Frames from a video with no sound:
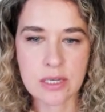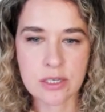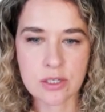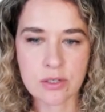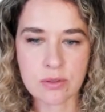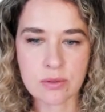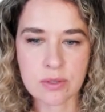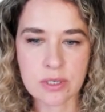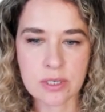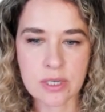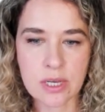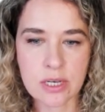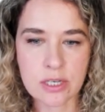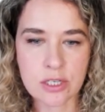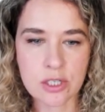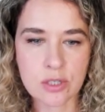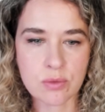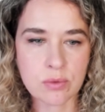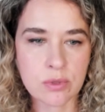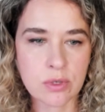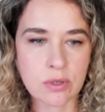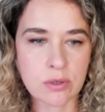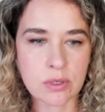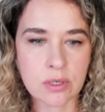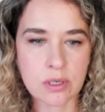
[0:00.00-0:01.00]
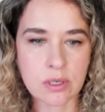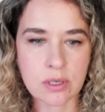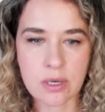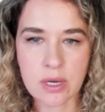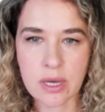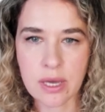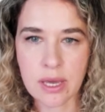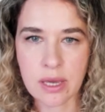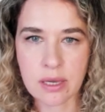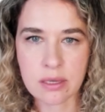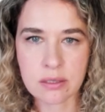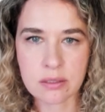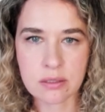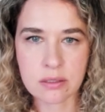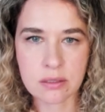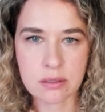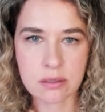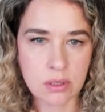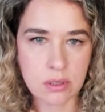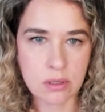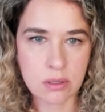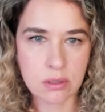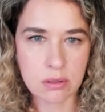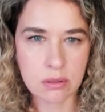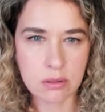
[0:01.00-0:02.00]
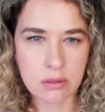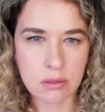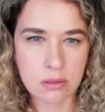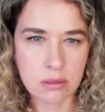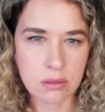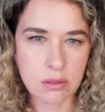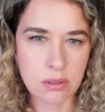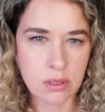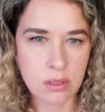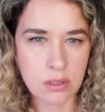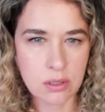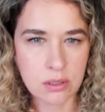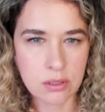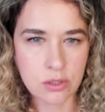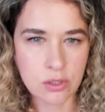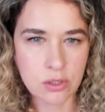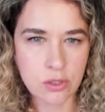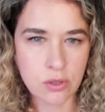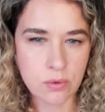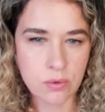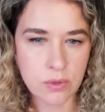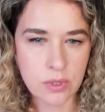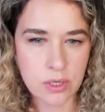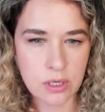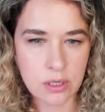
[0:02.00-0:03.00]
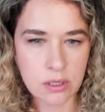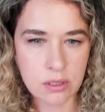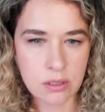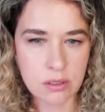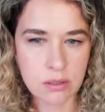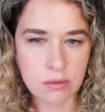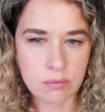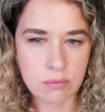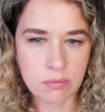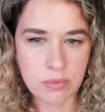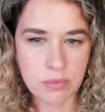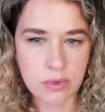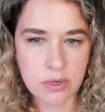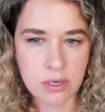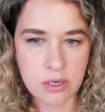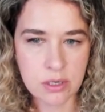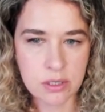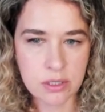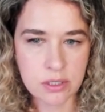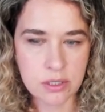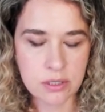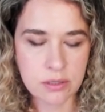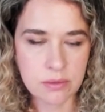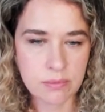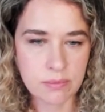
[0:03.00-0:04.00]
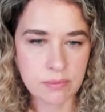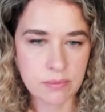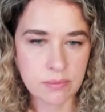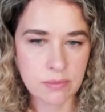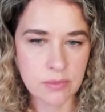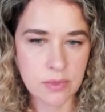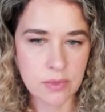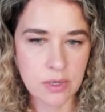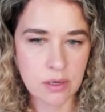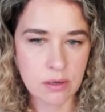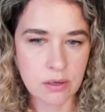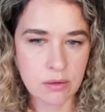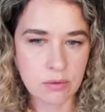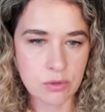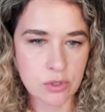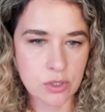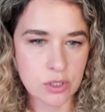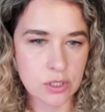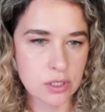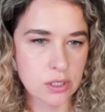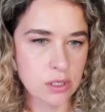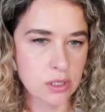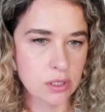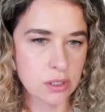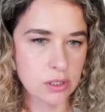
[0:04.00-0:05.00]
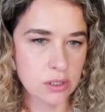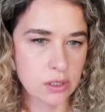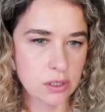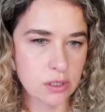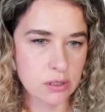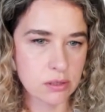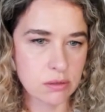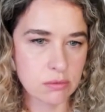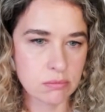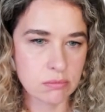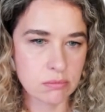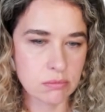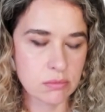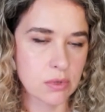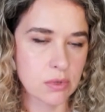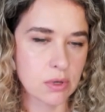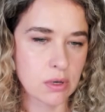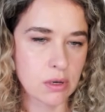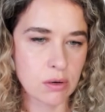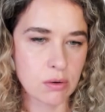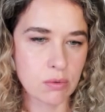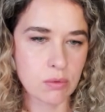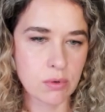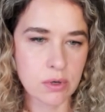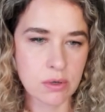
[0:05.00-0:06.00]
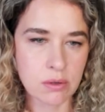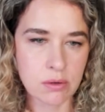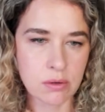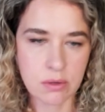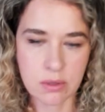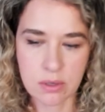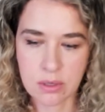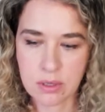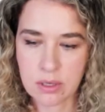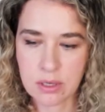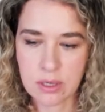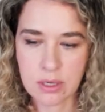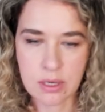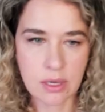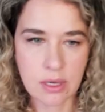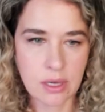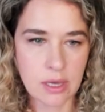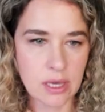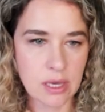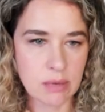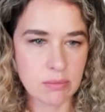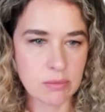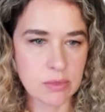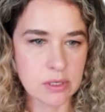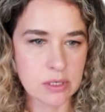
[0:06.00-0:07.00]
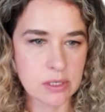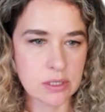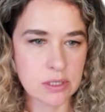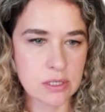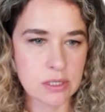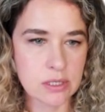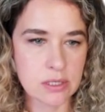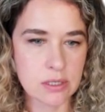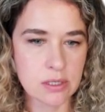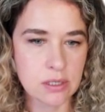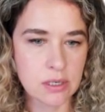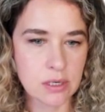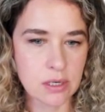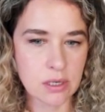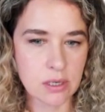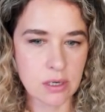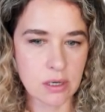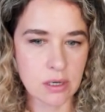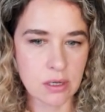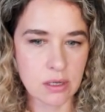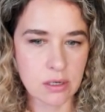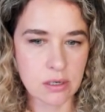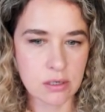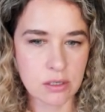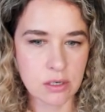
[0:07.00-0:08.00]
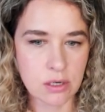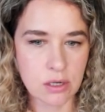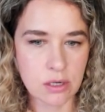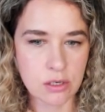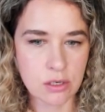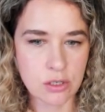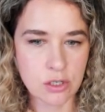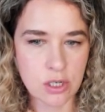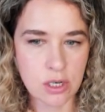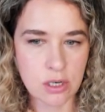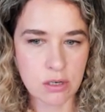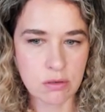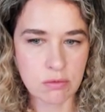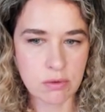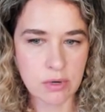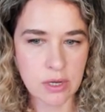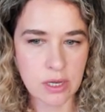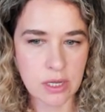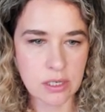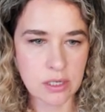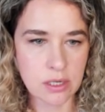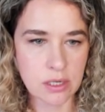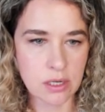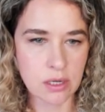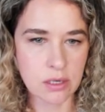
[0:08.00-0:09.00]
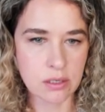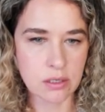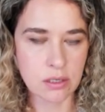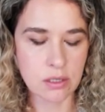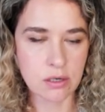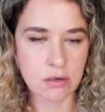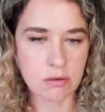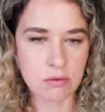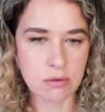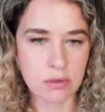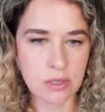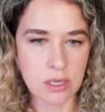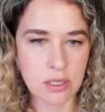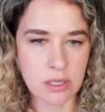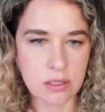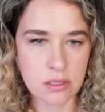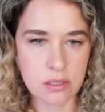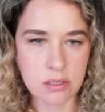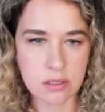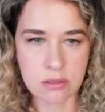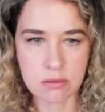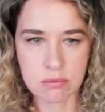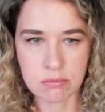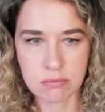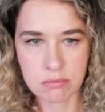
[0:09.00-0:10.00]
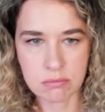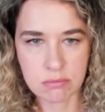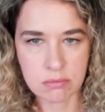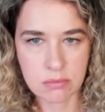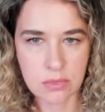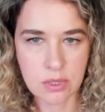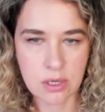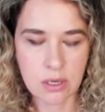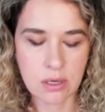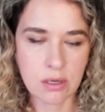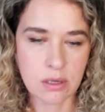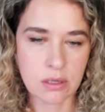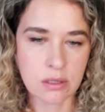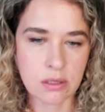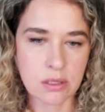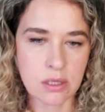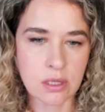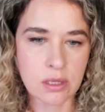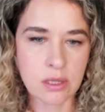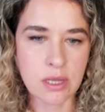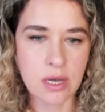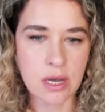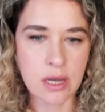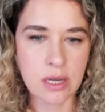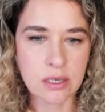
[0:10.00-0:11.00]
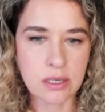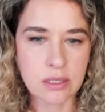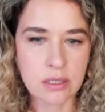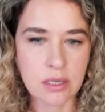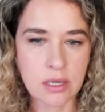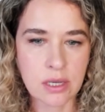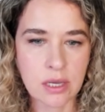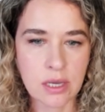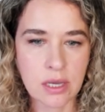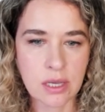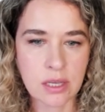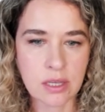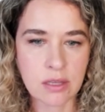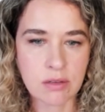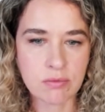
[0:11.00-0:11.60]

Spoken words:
So the next we're gonna add the toe kick part. Just click our cabinets and generate, and it creates the line.